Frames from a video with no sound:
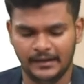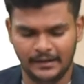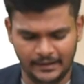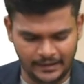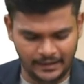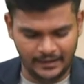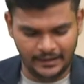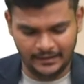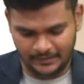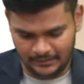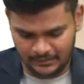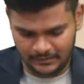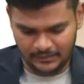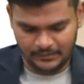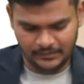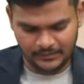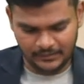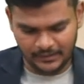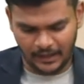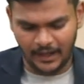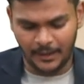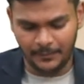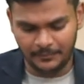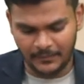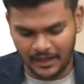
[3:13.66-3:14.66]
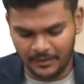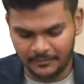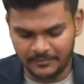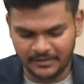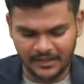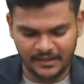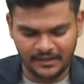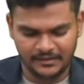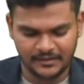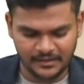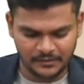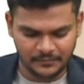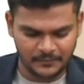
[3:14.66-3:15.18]
and I'm
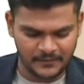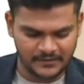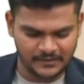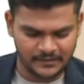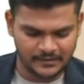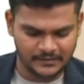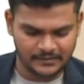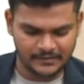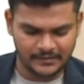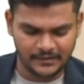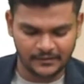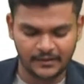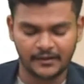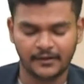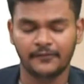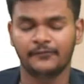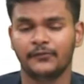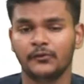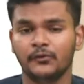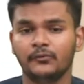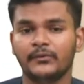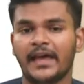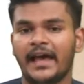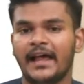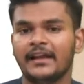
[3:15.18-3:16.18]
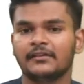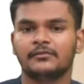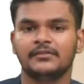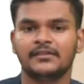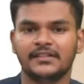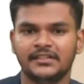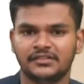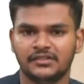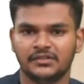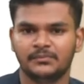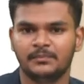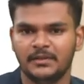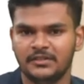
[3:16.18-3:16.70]
saying this because there are a few
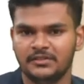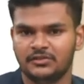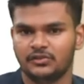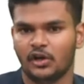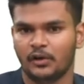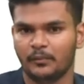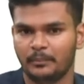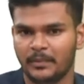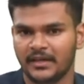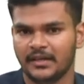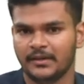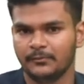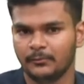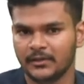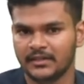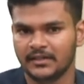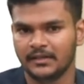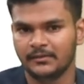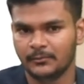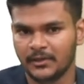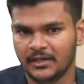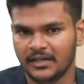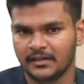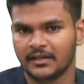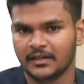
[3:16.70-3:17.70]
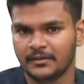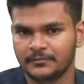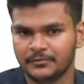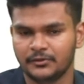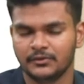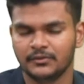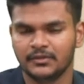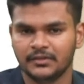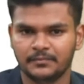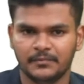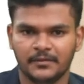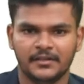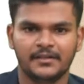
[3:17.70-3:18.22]
calculation-based topics when it comes to
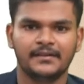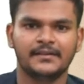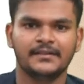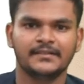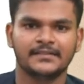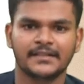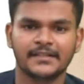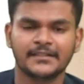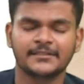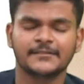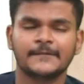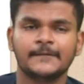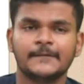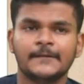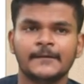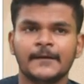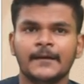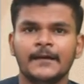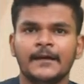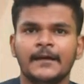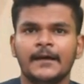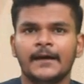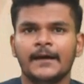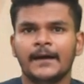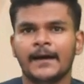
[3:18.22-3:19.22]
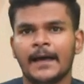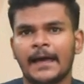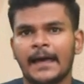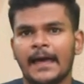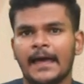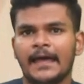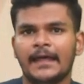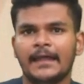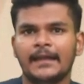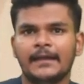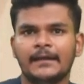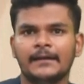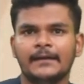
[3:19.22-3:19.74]
this particular session.
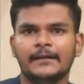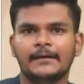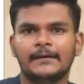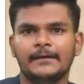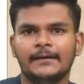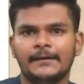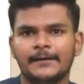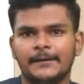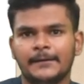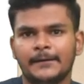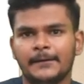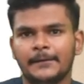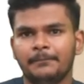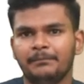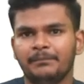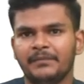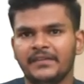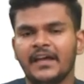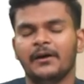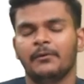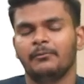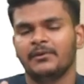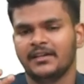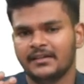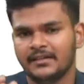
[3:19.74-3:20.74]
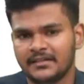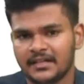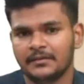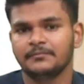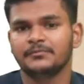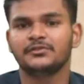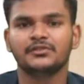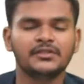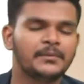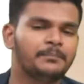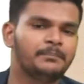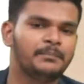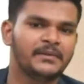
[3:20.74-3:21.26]
Yeah, when it comes
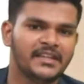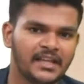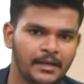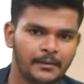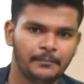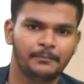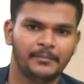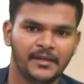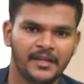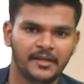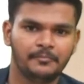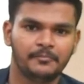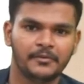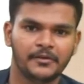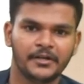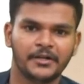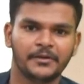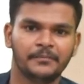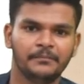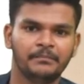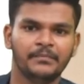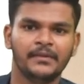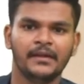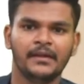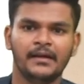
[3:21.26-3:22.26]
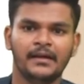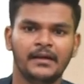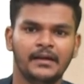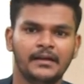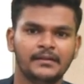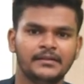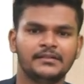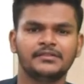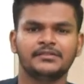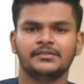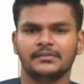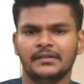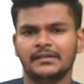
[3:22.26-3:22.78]
to the PM paper,
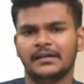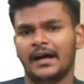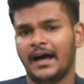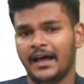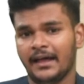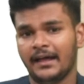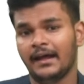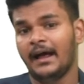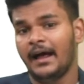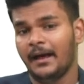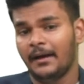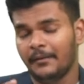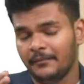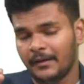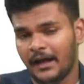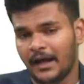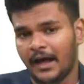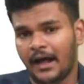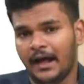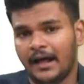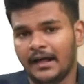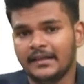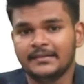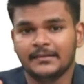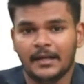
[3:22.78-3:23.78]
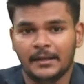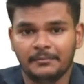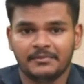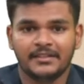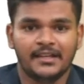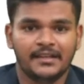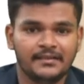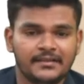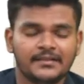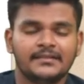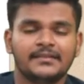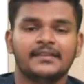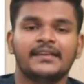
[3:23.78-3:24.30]
there's, I'm
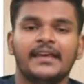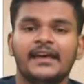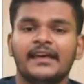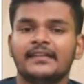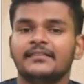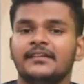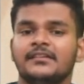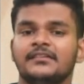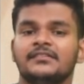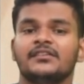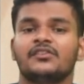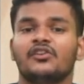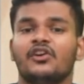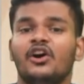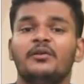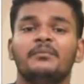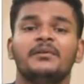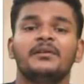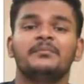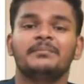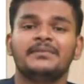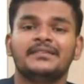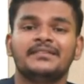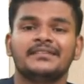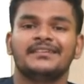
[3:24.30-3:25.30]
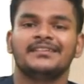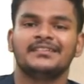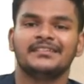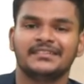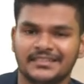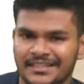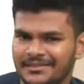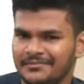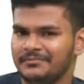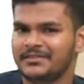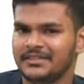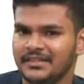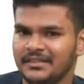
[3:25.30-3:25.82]
saying this again, there's a common
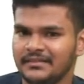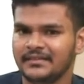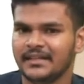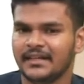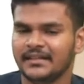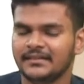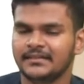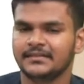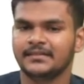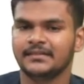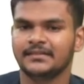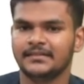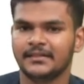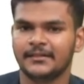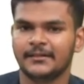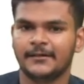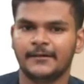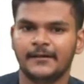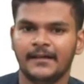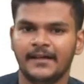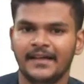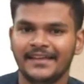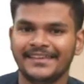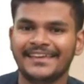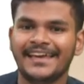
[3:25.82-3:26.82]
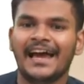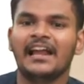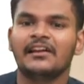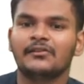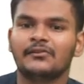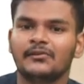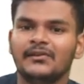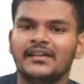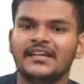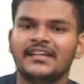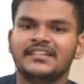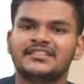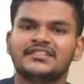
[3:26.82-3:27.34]
misconception that this is a
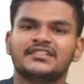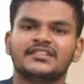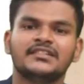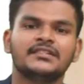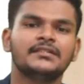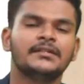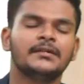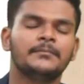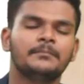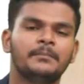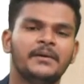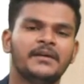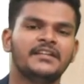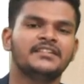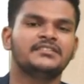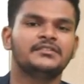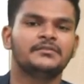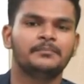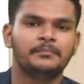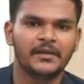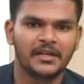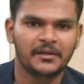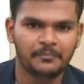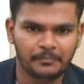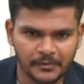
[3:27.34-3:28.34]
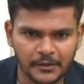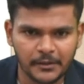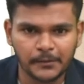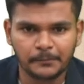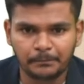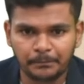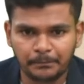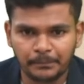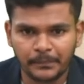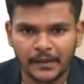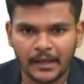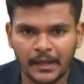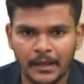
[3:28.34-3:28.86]
calculation-based paper,
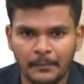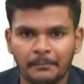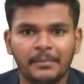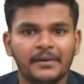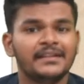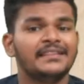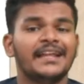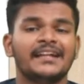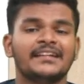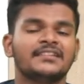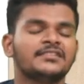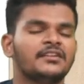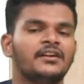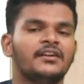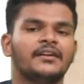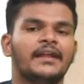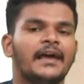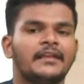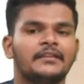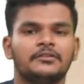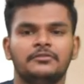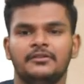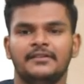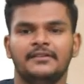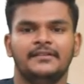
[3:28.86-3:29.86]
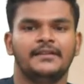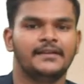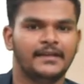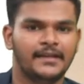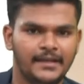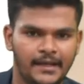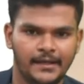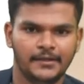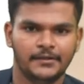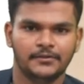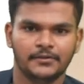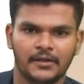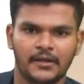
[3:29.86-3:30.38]
but that's not actually the
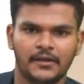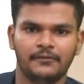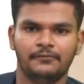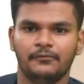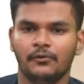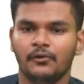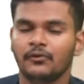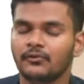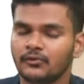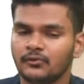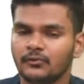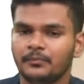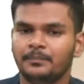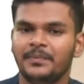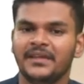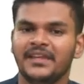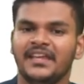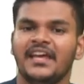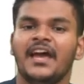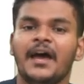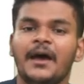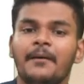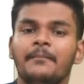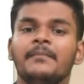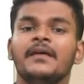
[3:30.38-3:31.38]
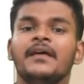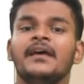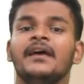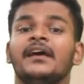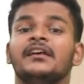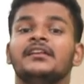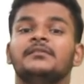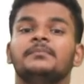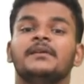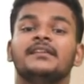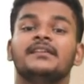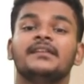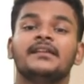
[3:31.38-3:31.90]
case. Okay, folks, so PM
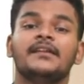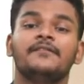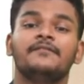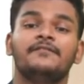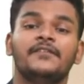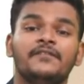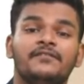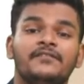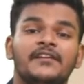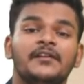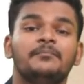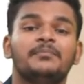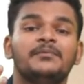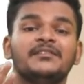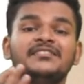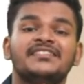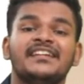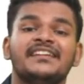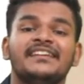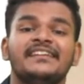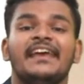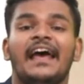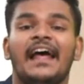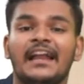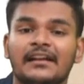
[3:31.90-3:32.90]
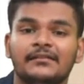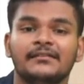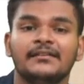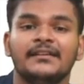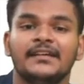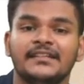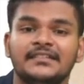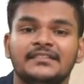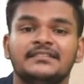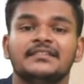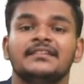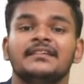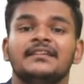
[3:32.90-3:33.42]
is basically 50%
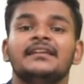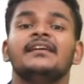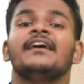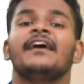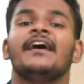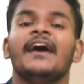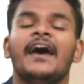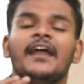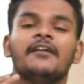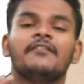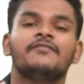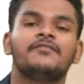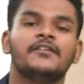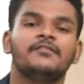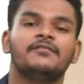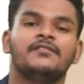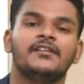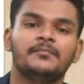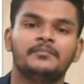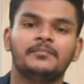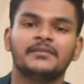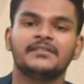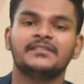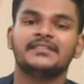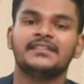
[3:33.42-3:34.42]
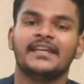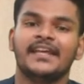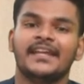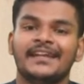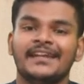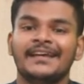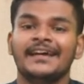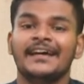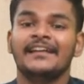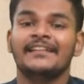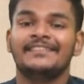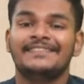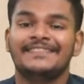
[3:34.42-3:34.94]
calculation and 50%
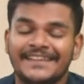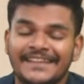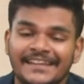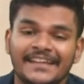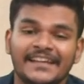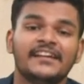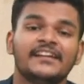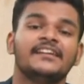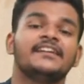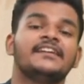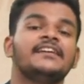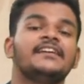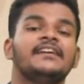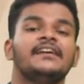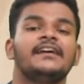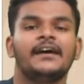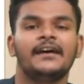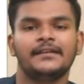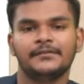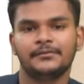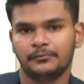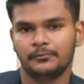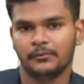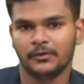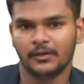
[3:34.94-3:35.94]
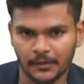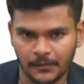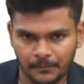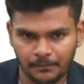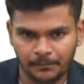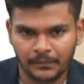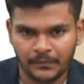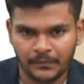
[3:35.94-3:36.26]
theory as well.